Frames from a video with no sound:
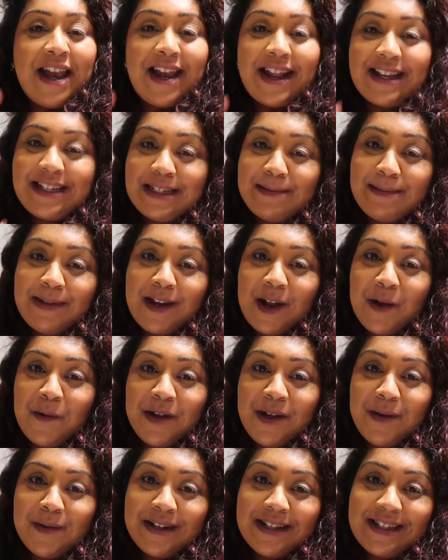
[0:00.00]
letting me know
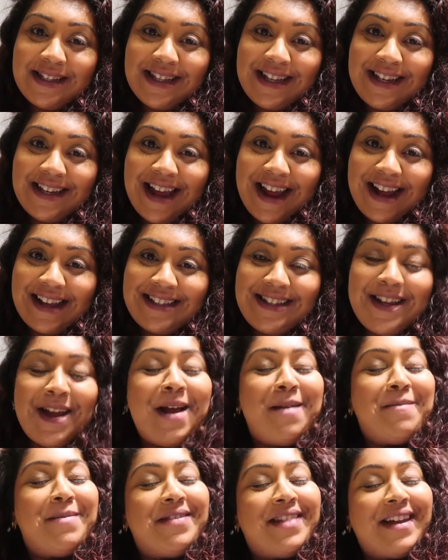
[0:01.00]
what you want to see next
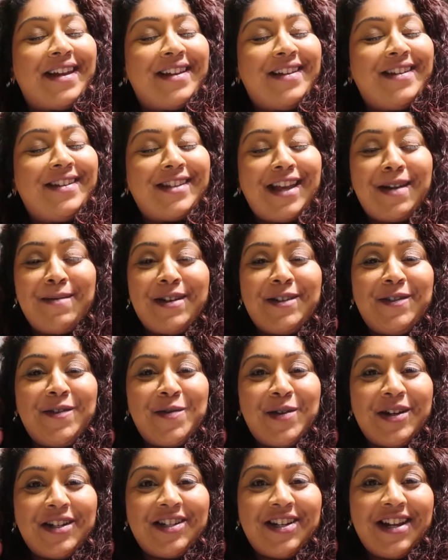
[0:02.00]
but thank you so much
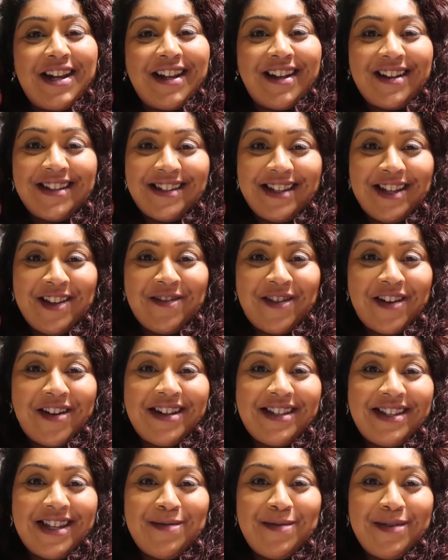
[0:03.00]
for watching i'll see you
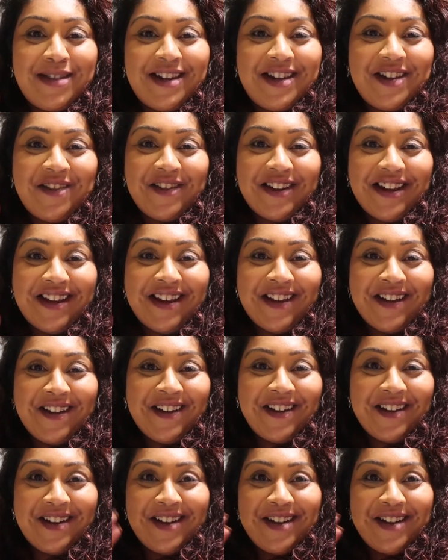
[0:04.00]
very soon with a new video